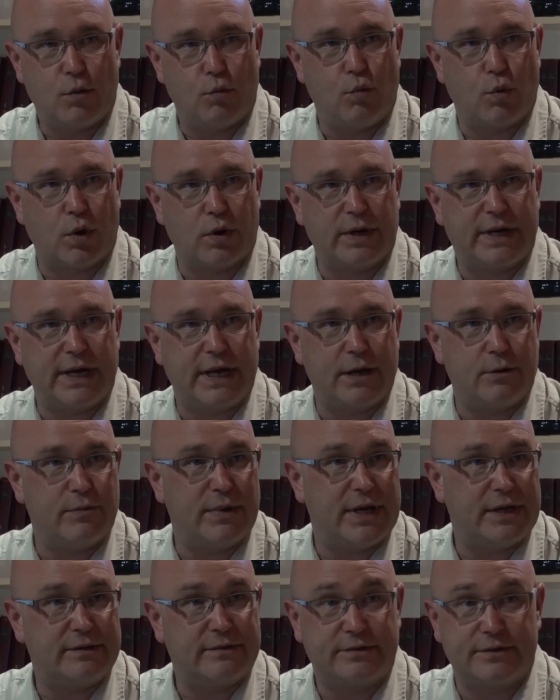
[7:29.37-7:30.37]
working
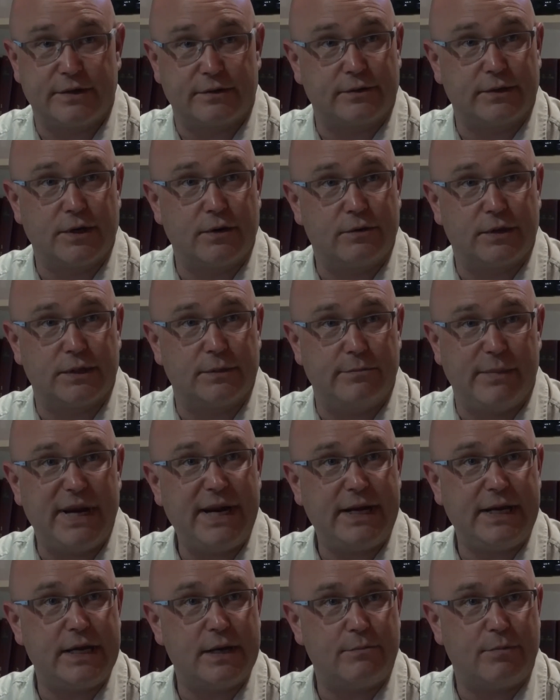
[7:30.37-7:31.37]
with your local
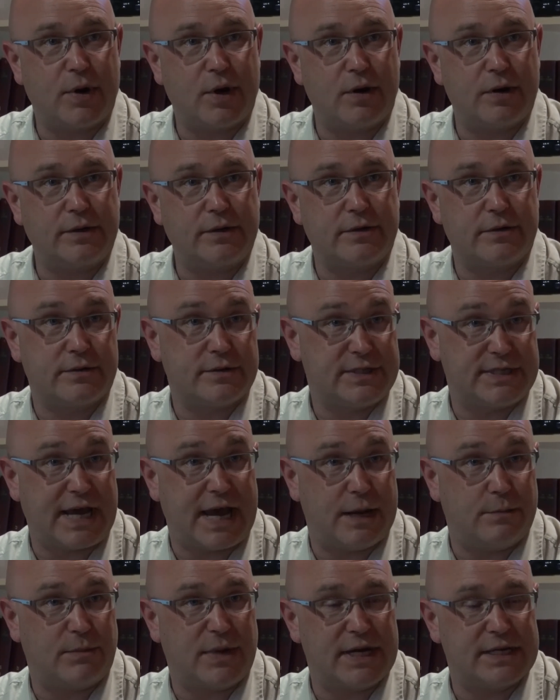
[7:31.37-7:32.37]
media partners
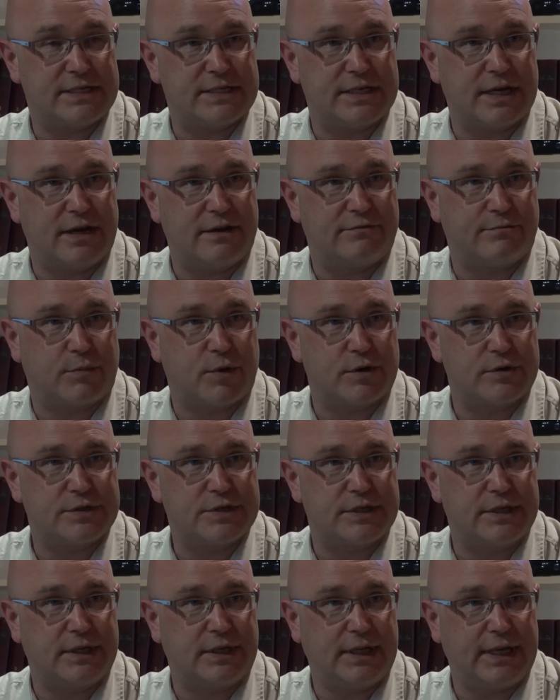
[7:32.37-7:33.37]
and myself
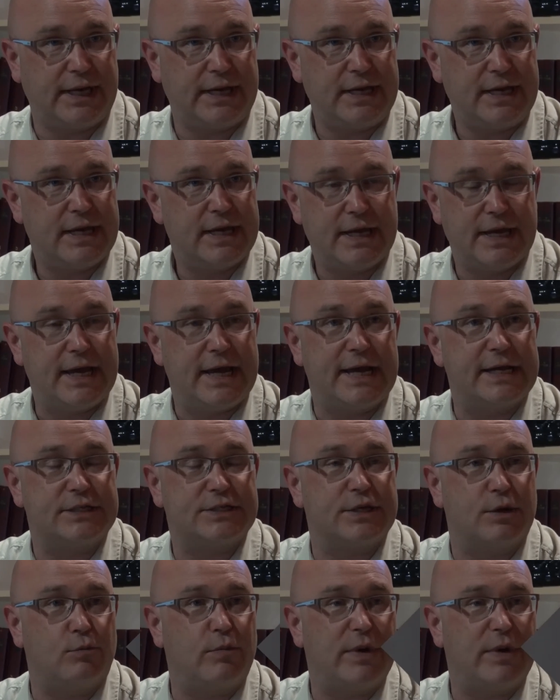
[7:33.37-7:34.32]
personally, it's a